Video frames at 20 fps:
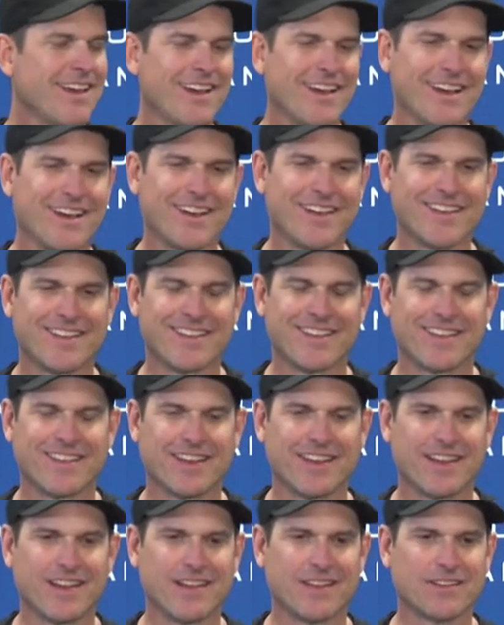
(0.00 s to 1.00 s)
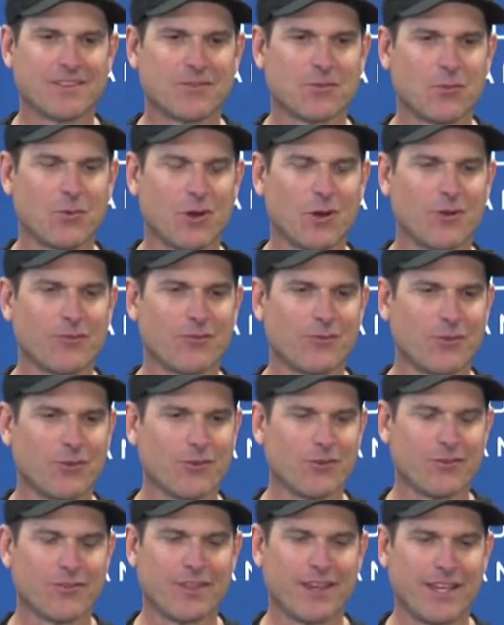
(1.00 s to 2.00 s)
Yeah, uh, this is
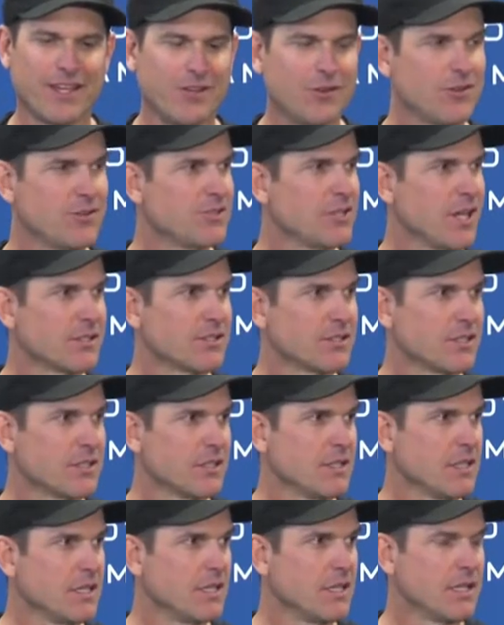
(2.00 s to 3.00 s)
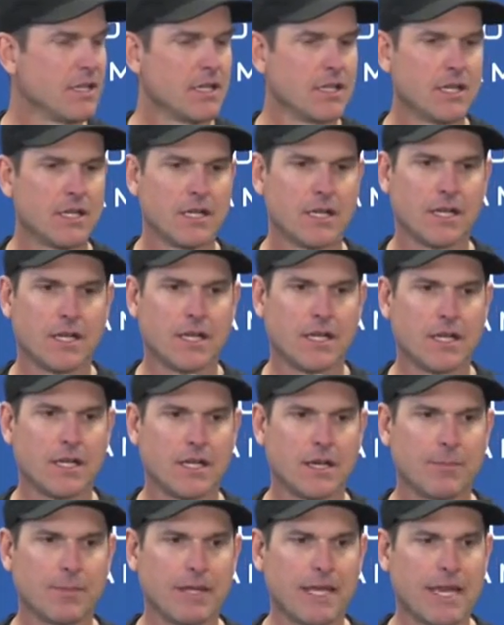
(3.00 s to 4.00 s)
wonderful. Thank you to Justin uh,
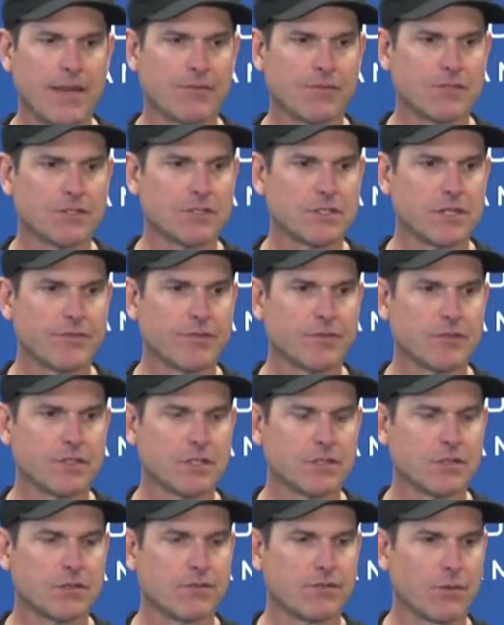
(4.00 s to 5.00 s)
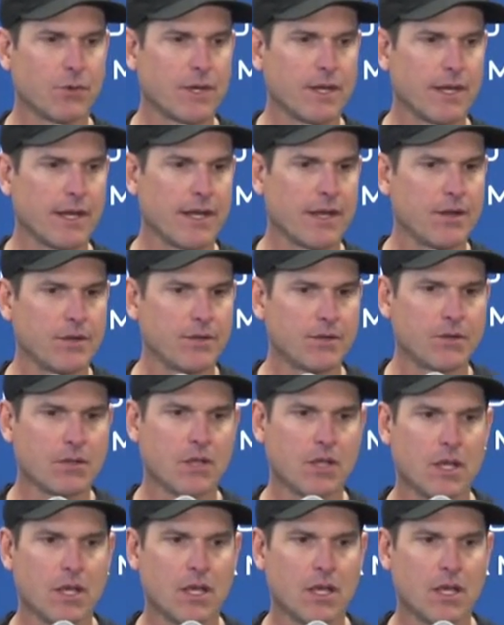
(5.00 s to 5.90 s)
on behalf of the San Francisco 49ers.